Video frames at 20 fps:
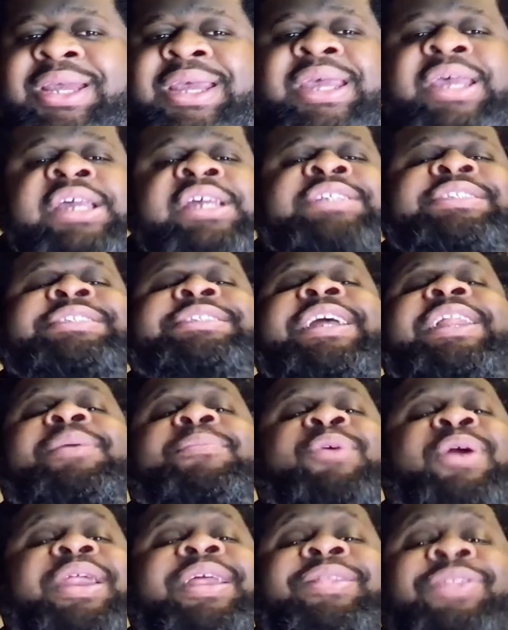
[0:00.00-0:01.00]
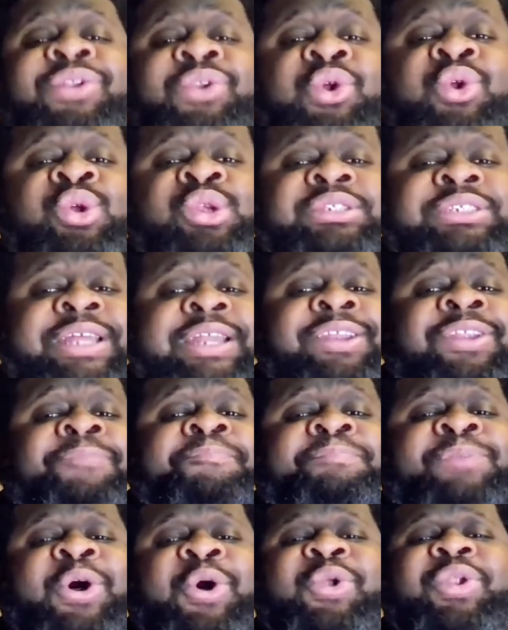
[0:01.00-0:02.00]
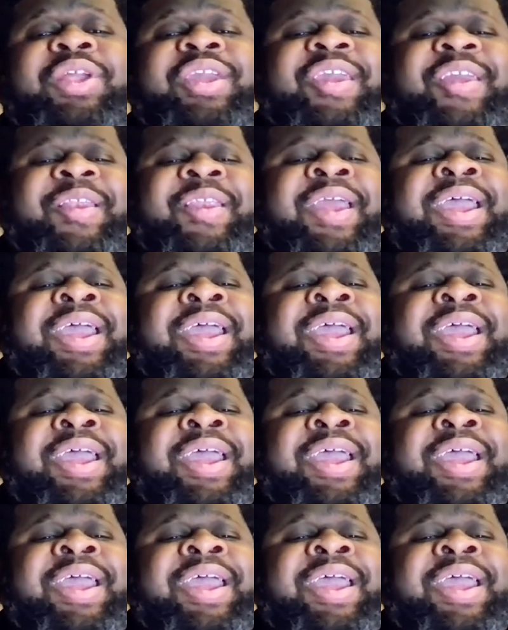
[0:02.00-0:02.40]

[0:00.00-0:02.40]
celebrating the news that Napoleon